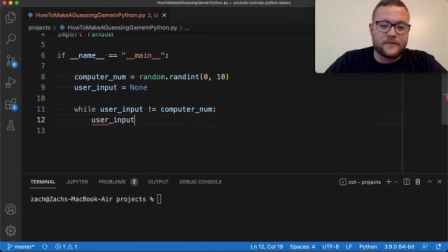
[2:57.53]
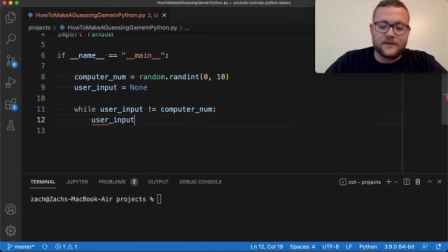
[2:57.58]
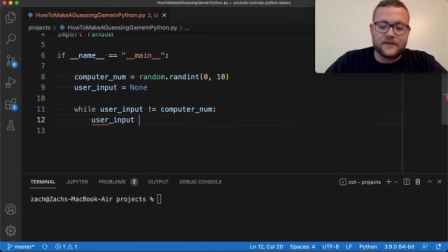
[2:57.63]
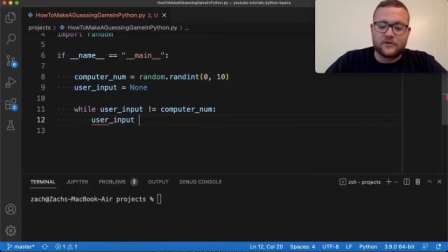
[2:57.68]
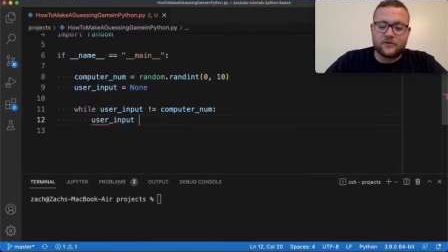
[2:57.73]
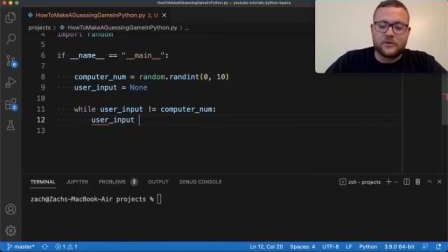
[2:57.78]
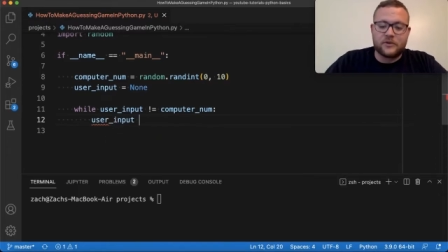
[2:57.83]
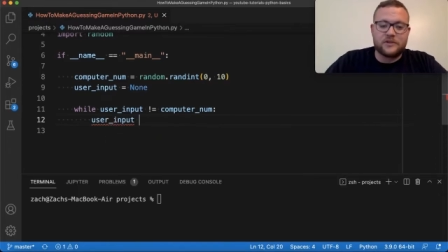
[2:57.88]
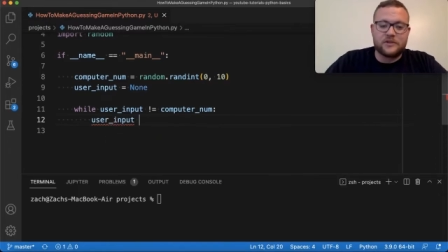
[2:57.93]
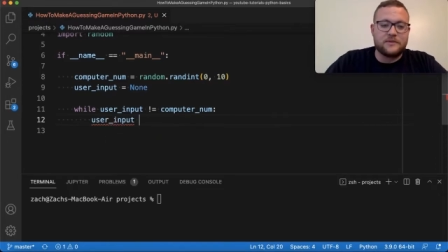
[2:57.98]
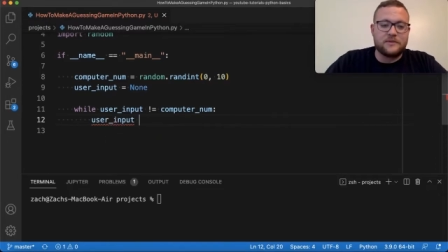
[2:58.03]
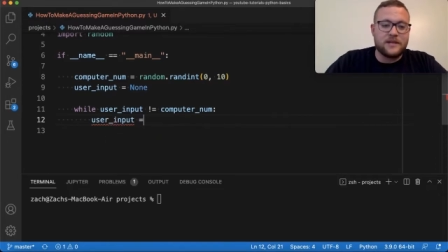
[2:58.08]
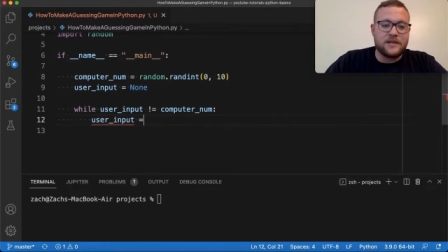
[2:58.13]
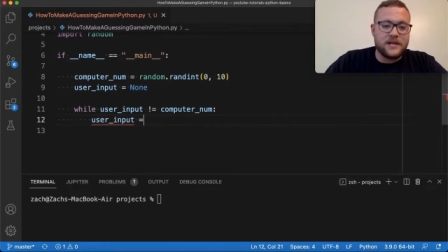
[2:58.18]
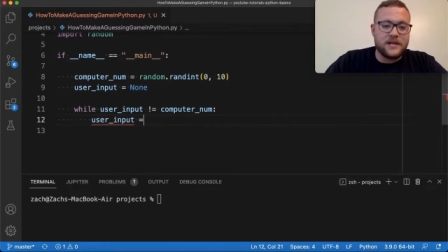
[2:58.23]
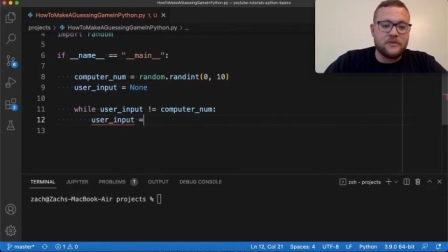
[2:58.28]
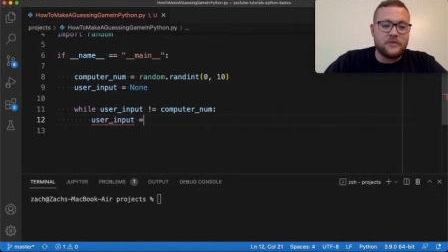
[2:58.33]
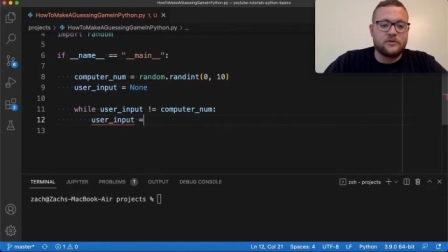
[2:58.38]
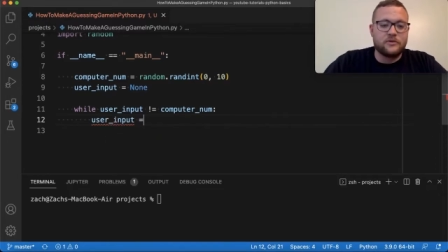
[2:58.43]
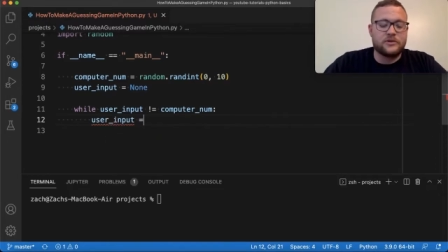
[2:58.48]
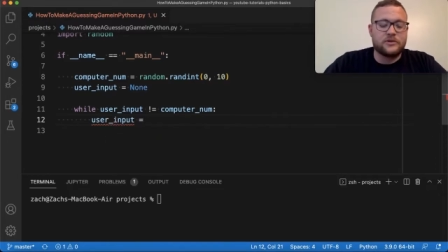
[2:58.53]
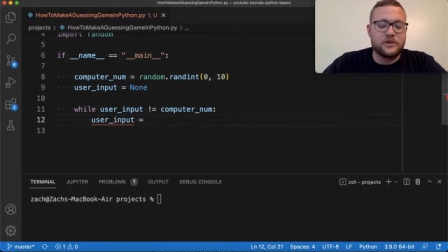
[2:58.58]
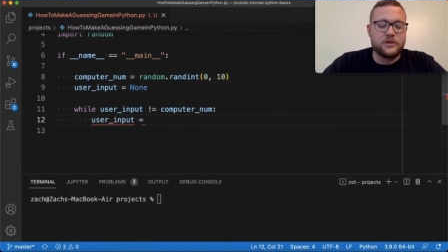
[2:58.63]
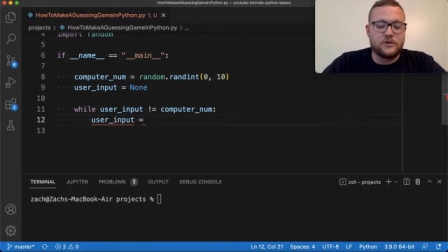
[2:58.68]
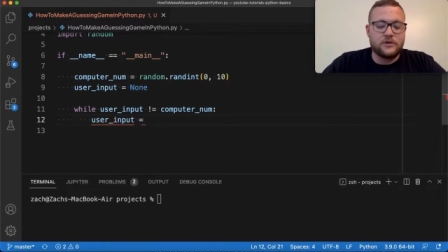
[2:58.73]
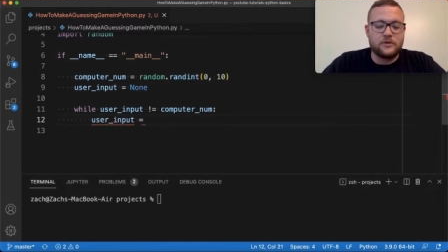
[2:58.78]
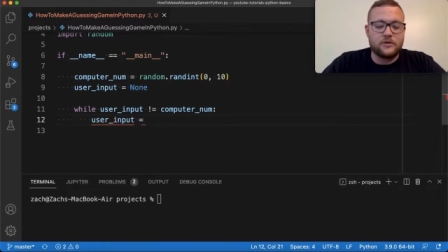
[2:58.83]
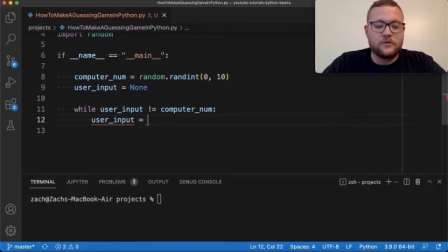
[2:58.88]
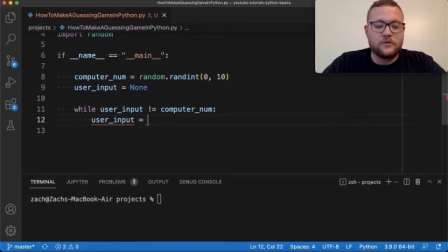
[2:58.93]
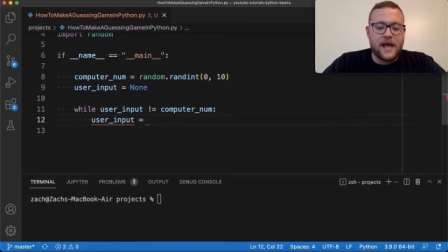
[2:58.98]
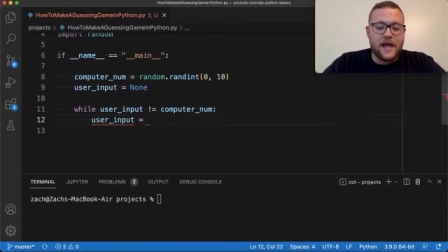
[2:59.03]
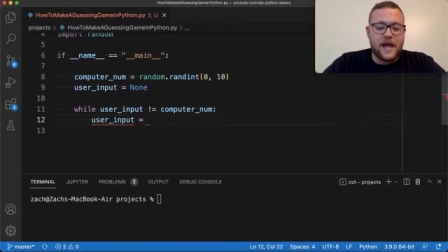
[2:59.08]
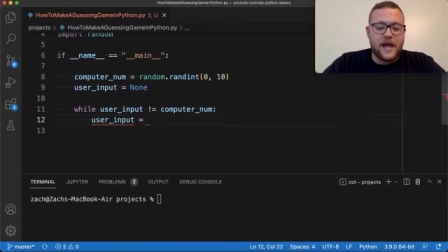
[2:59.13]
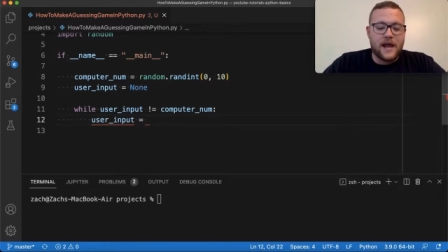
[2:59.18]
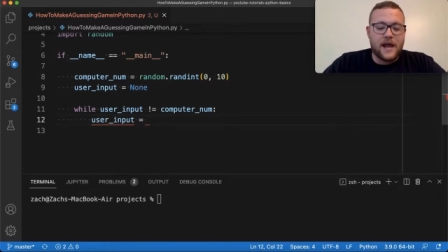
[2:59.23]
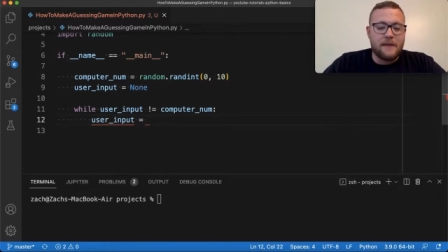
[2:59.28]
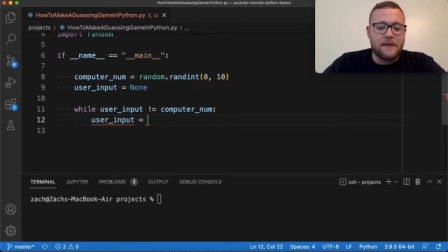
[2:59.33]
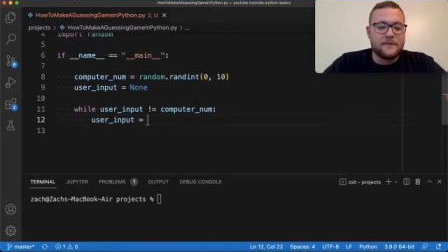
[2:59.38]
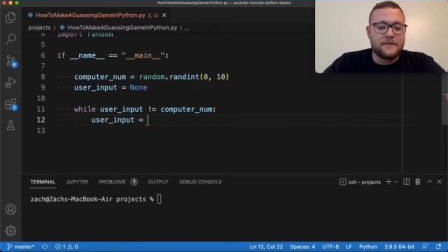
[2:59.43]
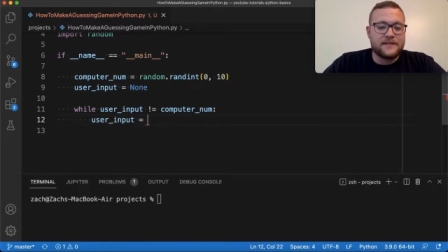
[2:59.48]
is going to be equal to,
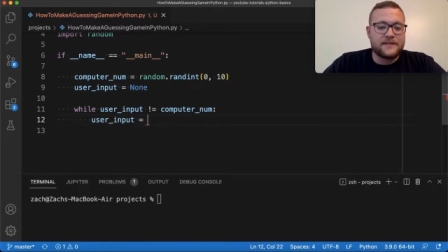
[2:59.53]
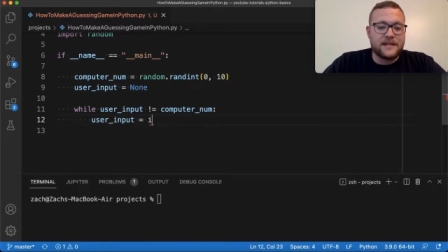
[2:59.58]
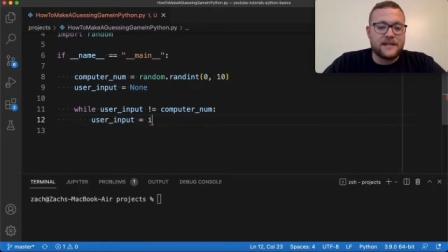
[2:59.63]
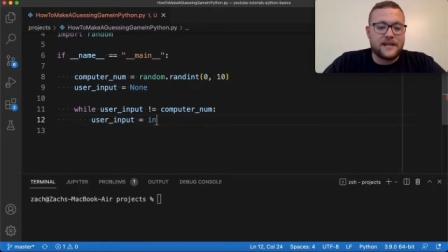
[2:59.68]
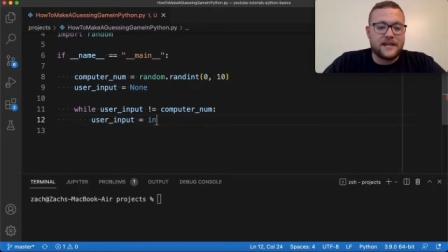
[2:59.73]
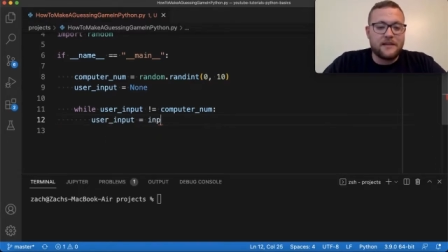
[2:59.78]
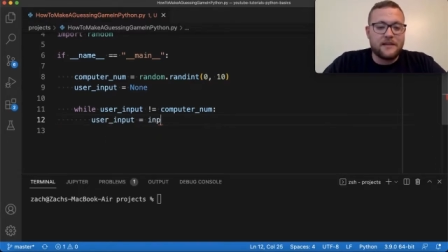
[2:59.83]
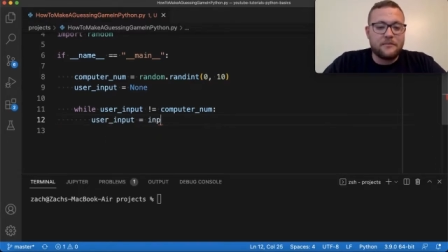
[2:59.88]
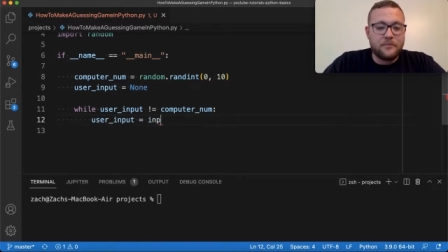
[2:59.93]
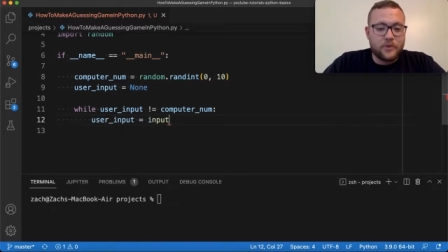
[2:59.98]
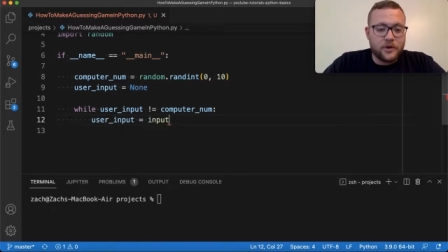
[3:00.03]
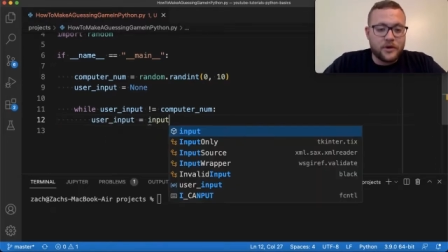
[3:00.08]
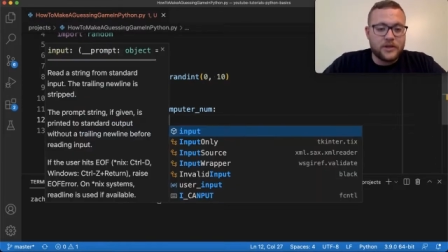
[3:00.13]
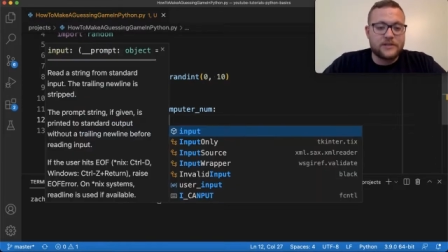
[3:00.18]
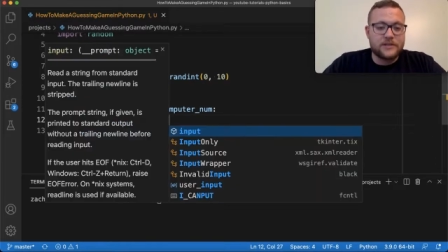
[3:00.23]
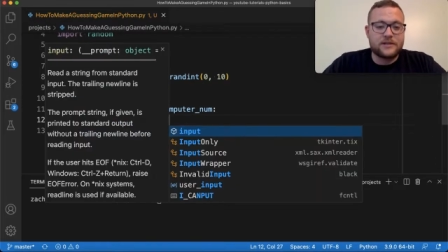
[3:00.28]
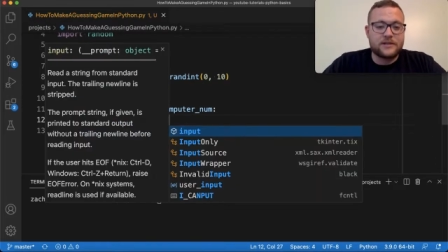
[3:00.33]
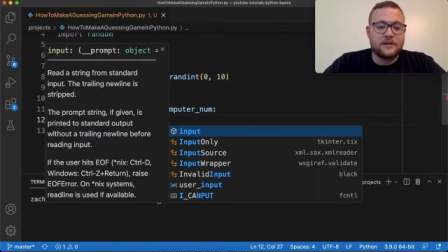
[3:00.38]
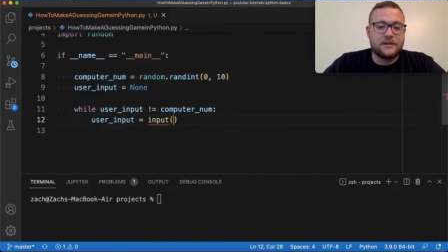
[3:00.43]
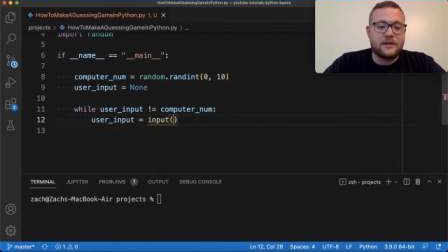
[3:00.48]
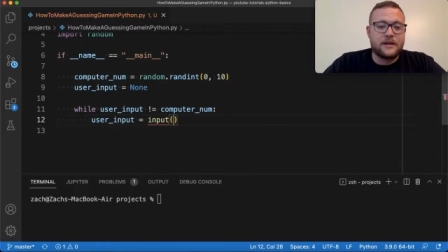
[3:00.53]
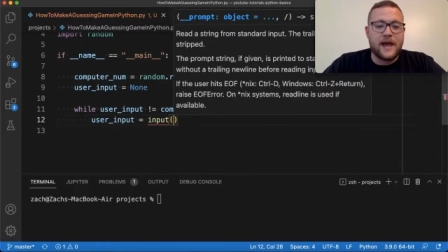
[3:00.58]
and I'm going to say input input,